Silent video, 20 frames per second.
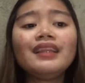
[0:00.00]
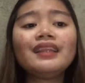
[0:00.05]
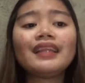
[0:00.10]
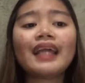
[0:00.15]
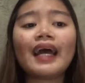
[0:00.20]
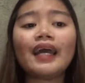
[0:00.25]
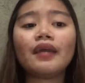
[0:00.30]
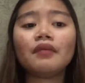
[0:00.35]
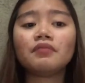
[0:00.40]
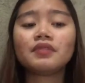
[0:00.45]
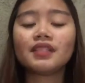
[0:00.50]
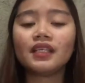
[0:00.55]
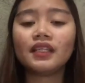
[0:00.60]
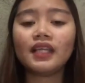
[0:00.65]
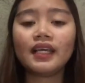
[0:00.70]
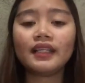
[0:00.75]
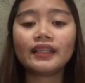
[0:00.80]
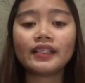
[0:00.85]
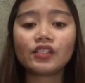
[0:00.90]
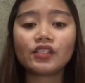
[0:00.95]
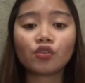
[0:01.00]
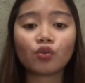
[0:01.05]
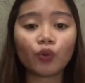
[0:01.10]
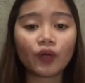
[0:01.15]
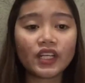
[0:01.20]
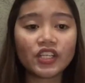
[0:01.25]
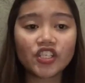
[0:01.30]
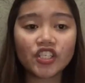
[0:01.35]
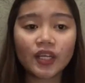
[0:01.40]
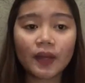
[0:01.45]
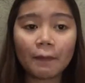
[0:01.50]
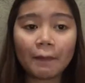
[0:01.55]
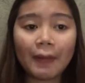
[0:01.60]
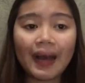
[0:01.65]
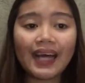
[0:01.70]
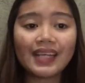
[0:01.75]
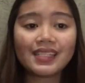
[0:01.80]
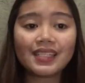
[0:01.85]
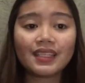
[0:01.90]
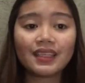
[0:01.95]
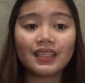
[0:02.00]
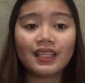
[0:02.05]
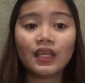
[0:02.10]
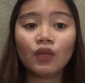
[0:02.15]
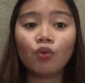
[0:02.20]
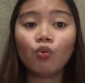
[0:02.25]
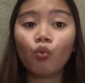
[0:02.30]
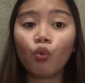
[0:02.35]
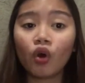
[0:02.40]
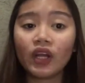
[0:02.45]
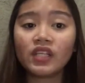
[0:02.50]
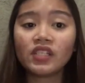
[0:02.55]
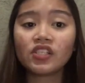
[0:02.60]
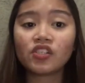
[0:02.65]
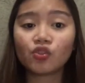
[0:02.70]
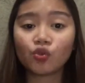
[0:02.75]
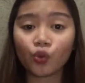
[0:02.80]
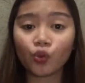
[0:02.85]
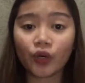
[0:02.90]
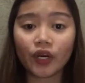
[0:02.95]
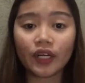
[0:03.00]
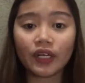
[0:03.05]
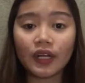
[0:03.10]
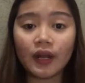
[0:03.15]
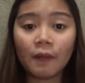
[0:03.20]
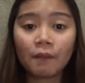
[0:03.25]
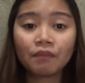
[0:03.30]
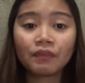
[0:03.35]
times the data storage capacity once stored.